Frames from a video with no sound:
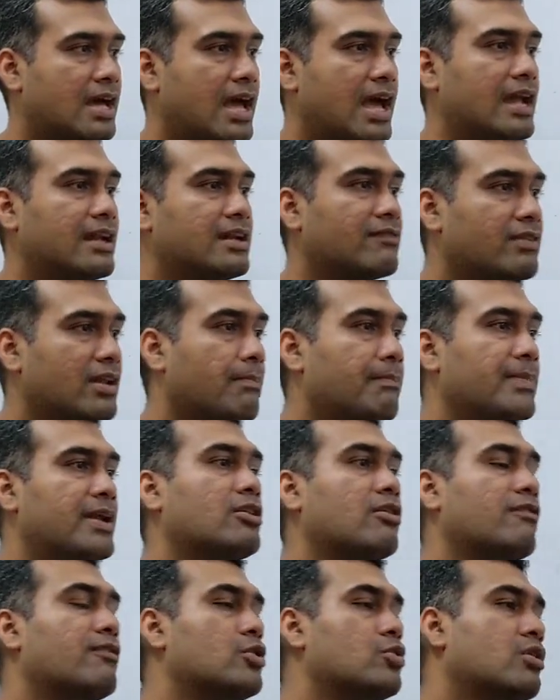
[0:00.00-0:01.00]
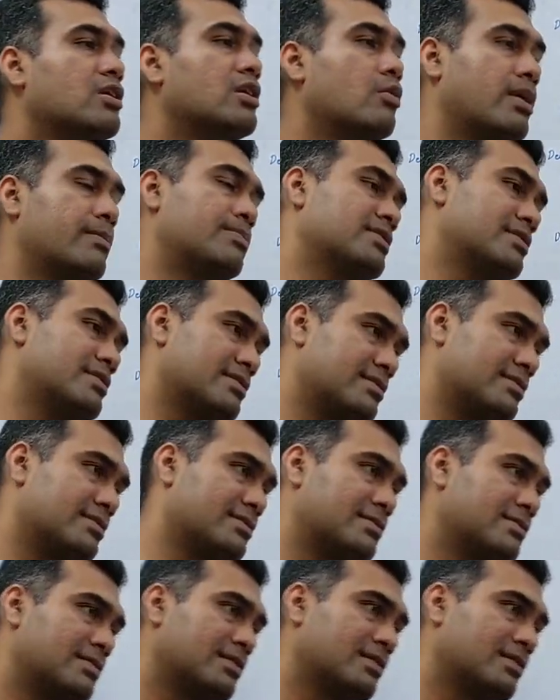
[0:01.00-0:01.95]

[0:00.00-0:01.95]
and development of nuclear weapons.